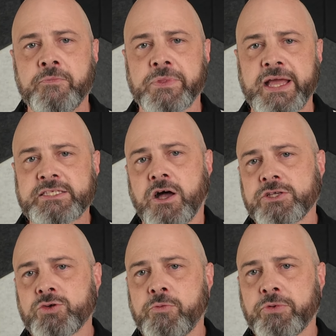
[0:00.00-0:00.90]
It's
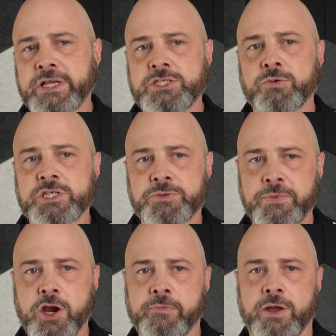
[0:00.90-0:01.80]
also a place to
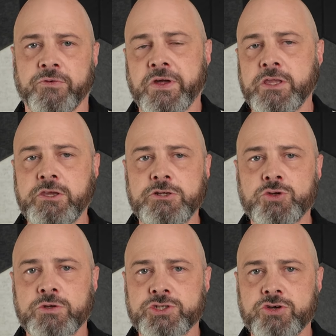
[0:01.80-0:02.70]
experiment with
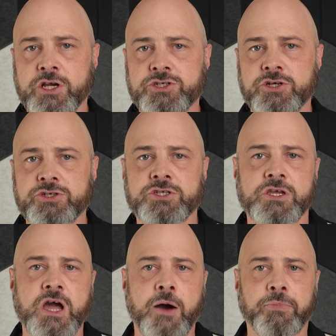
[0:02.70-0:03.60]
unusual structures,
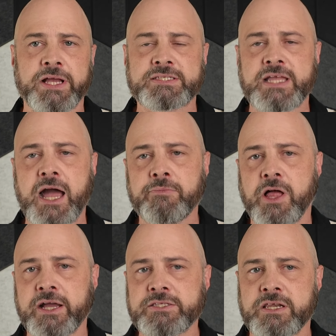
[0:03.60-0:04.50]
complex
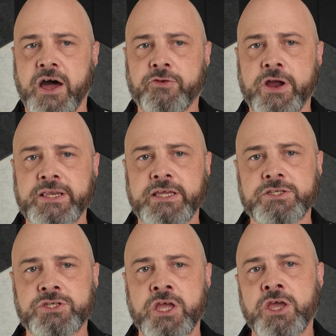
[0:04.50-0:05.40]
timelines, and other
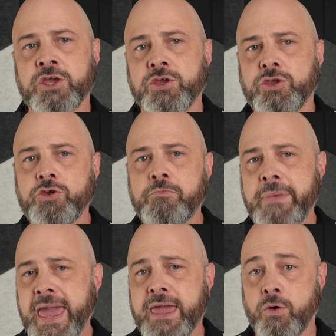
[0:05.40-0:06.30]
ideas you
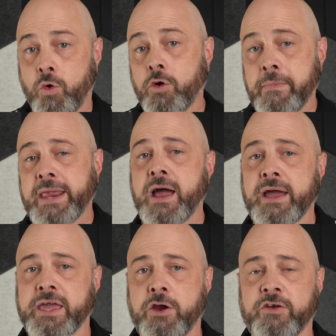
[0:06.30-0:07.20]
may or may not
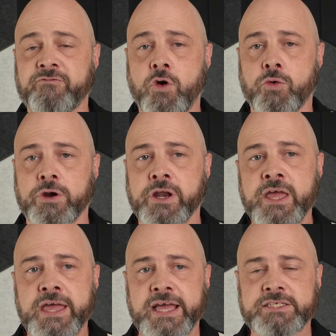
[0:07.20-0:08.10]
carry forward.
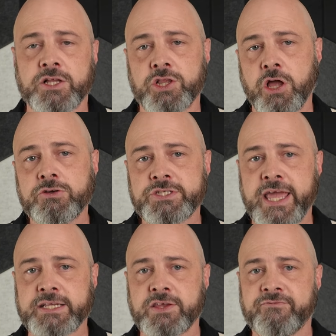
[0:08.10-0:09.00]
It's a
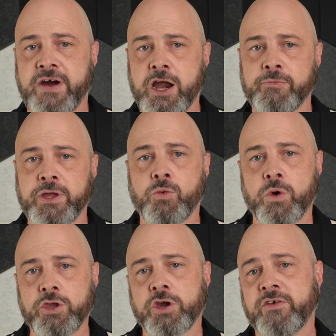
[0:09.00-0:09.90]
low-stakes environment where
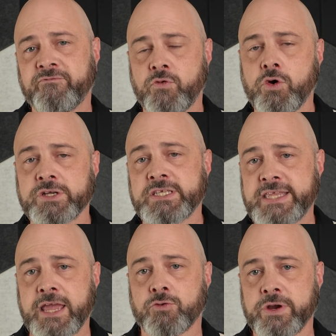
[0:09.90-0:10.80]
you can afford to
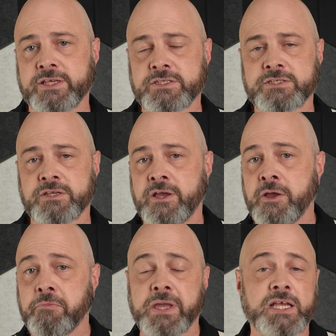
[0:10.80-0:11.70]
take risks,
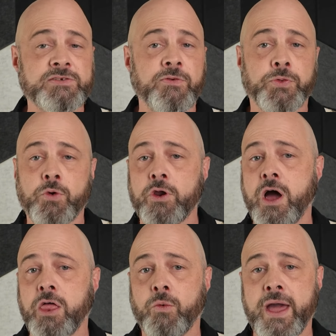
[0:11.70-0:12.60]
because if you throw it all
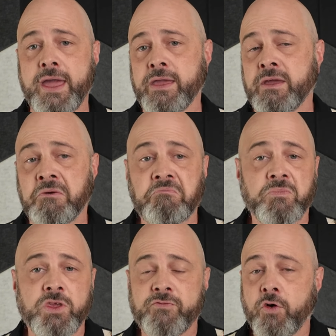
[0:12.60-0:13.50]
away,
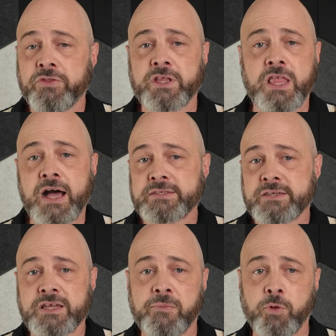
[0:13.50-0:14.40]
you've only lost a
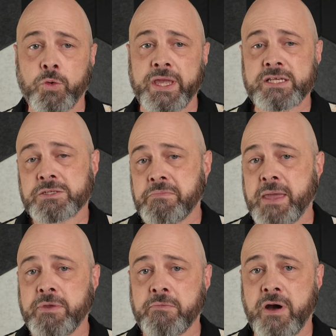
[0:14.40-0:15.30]
couple weeks, maybe
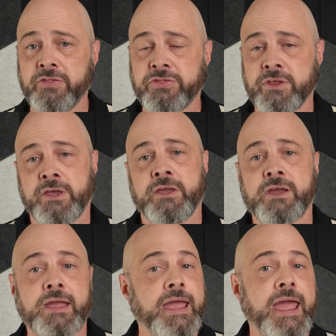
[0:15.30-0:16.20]
a month,
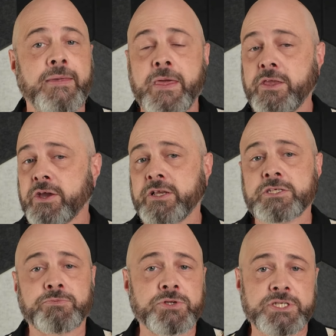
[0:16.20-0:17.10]
and then you can just
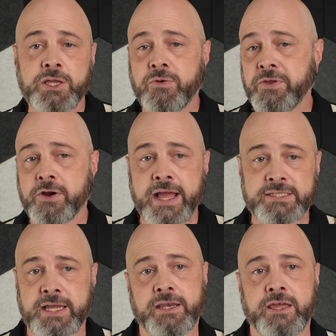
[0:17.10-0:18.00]
proceed with your next
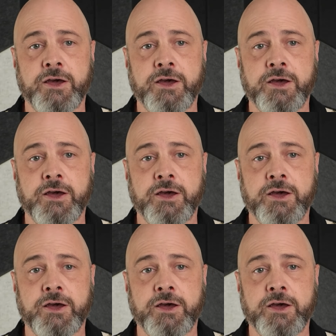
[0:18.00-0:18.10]
idea.